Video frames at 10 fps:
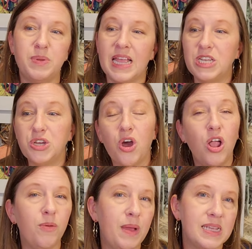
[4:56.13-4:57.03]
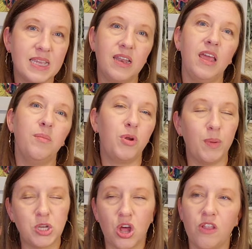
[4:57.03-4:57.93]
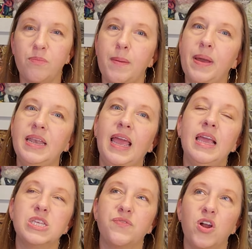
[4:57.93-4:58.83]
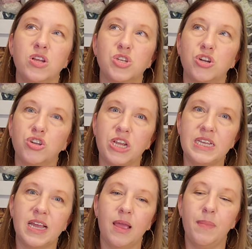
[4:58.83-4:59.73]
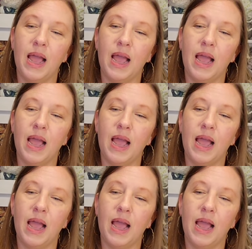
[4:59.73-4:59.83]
But that took all of my Sunday and pretty much all of my Monday as far as crochet time.